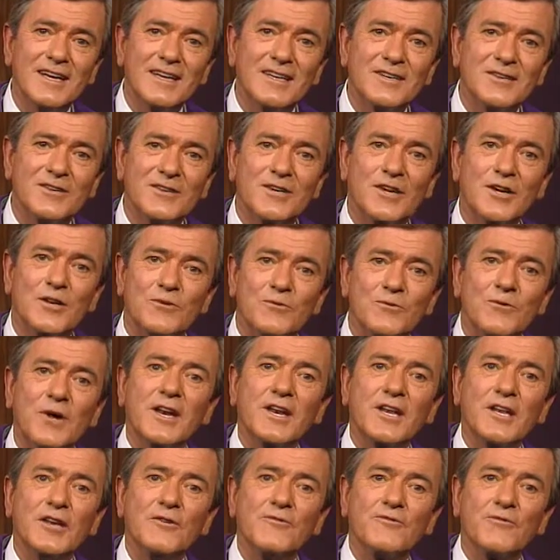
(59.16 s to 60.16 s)
to get
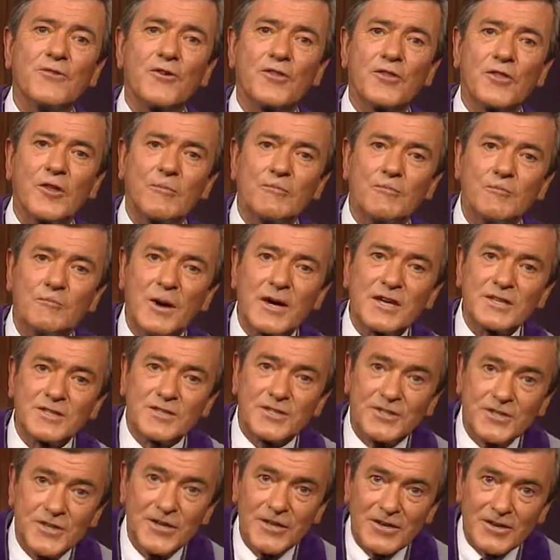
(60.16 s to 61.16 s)
ready for the
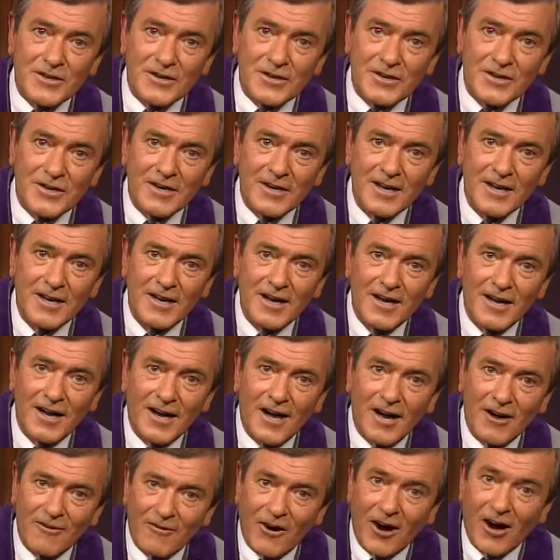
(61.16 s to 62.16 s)
best year
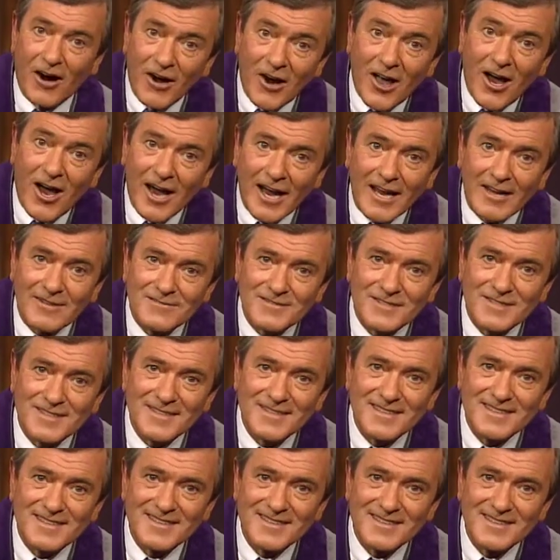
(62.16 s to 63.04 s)
of our lives.